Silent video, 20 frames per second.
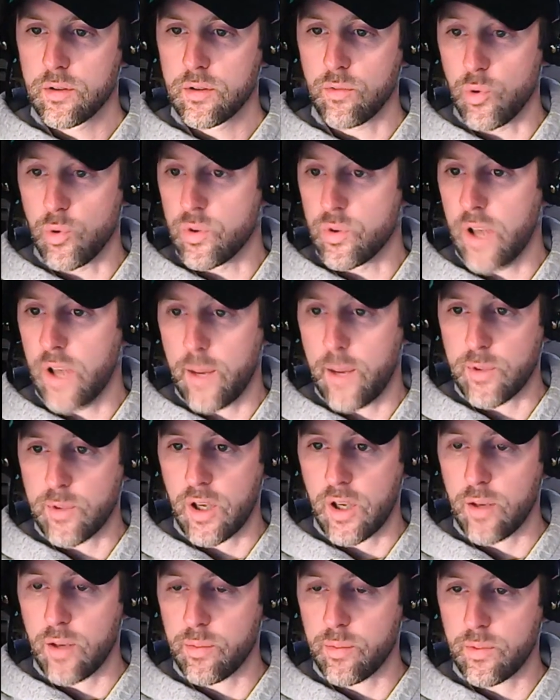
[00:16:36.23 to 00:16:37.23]
Root tabs
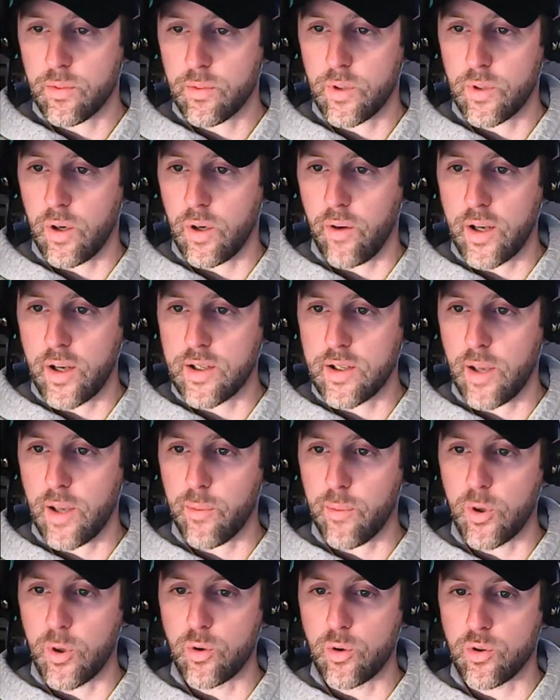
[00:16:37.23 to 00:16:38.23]
help, any
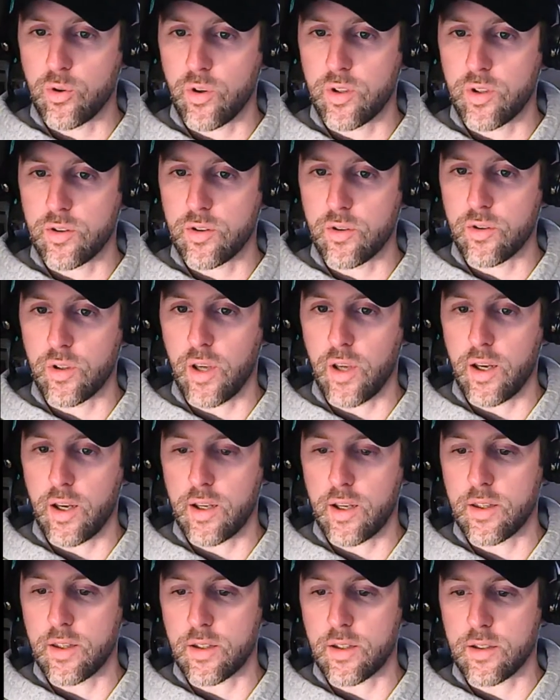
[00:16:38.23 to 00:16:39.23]
type of nutrients you can get
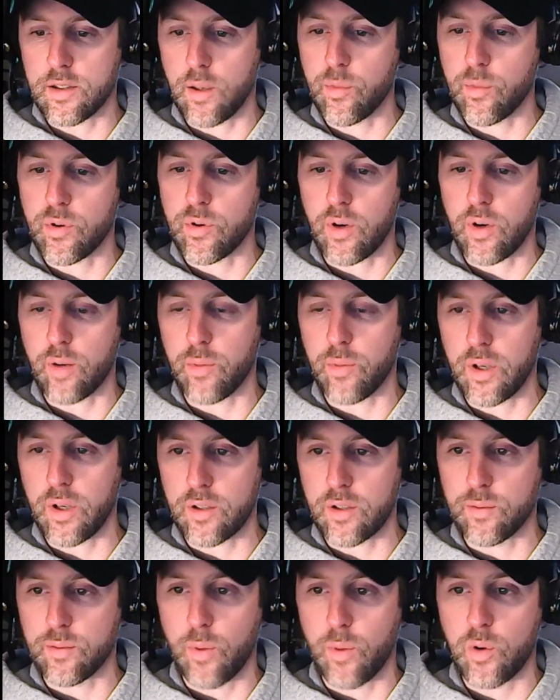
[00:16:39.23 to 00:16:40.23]
in the substrate,
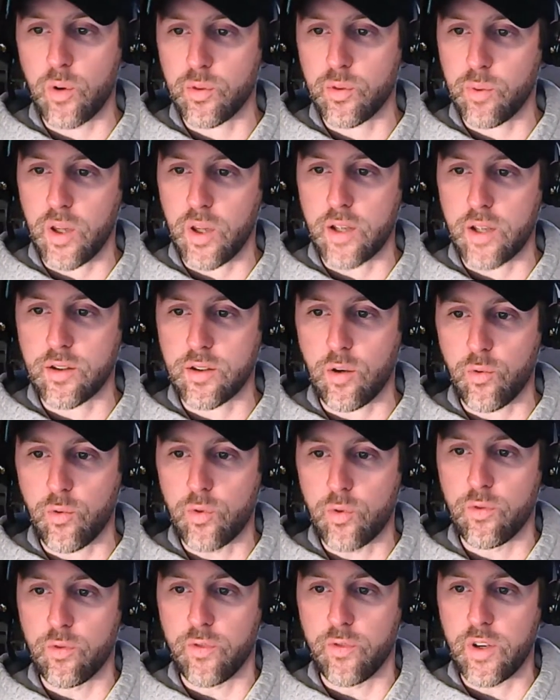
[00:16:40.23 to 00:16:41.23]
because most plants are
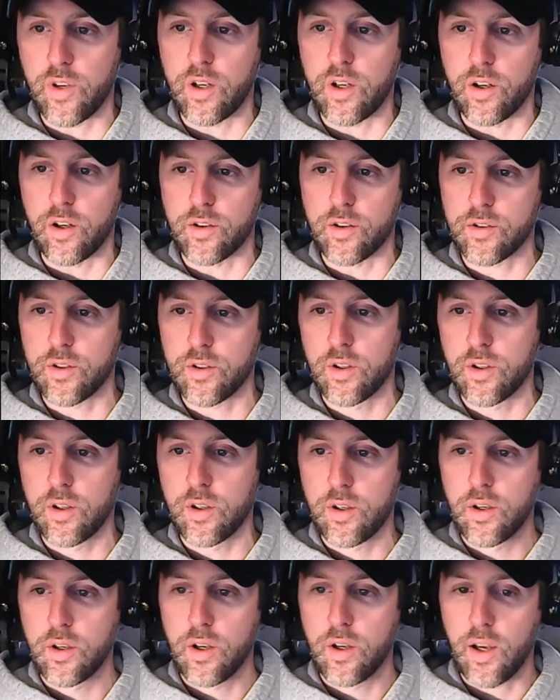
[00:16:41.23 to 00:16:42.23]
root feeders.
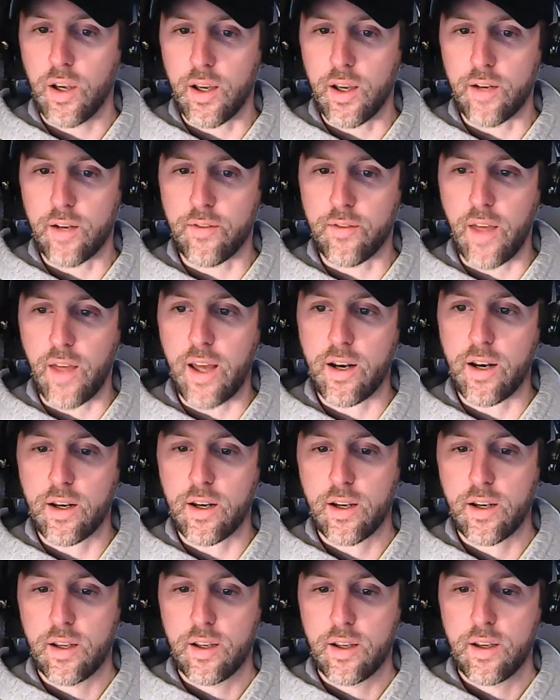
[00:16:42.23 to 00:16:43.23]
And if that
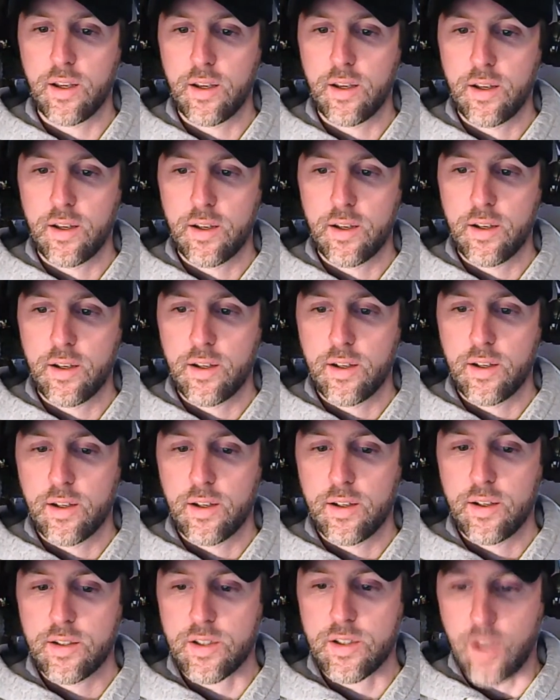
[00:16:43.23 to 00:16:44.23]

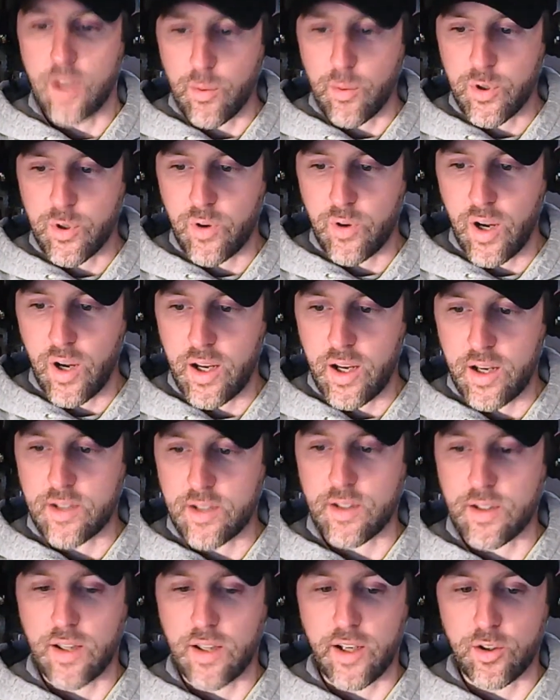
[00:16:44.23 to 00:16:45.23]
substrate
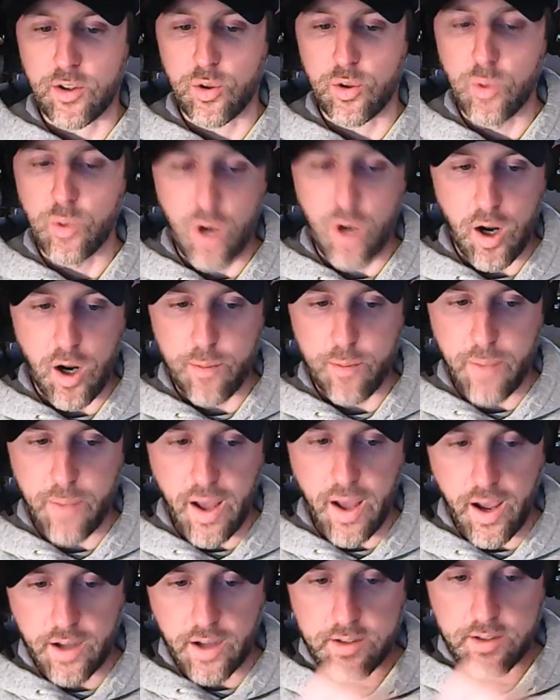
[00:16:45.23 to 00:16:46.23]
isn't like too
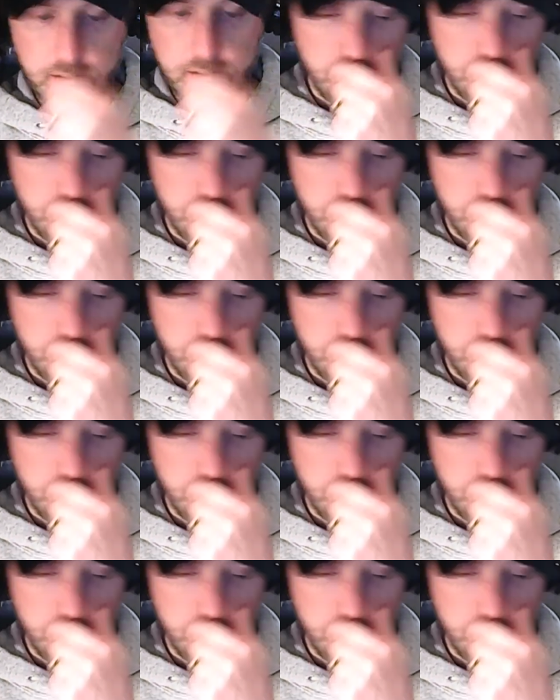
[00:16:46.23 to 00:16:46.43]
compact,